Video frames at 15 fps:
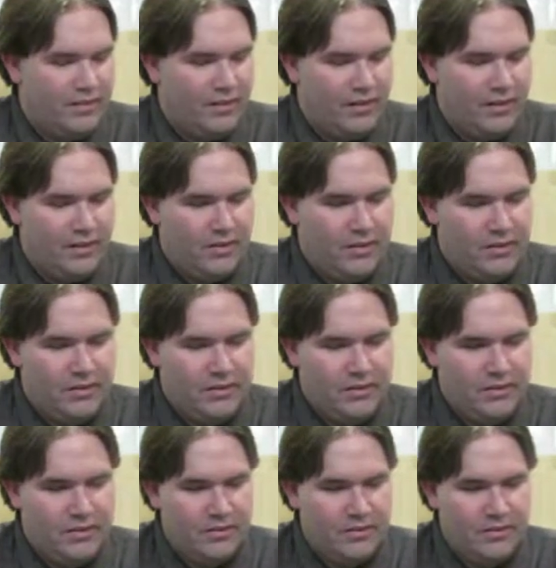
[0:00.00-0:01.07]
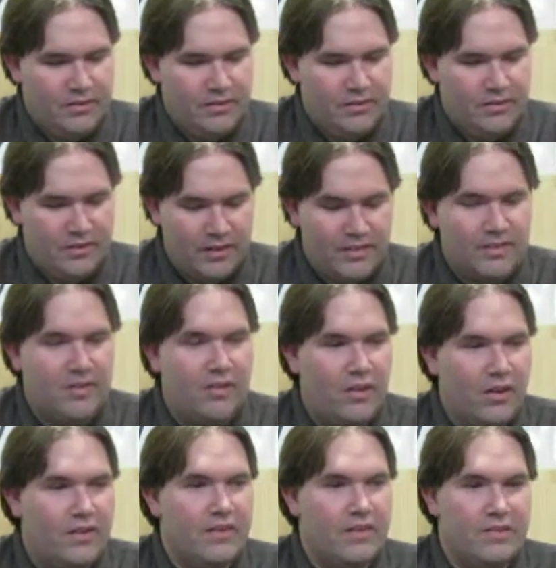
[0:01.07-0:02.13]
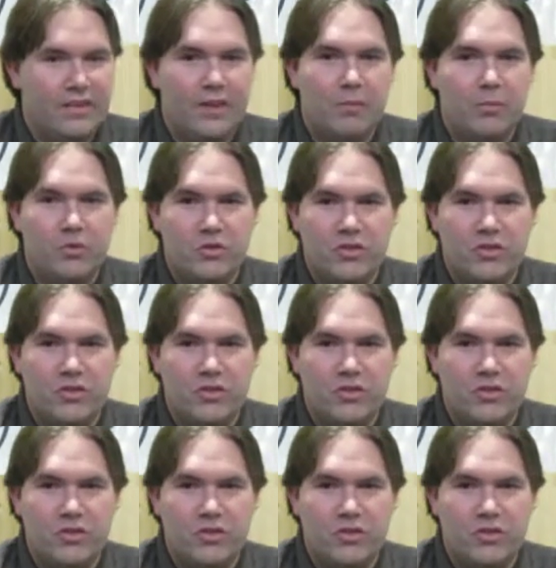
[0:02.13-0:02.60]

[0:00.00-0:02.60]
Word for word: And because that's a example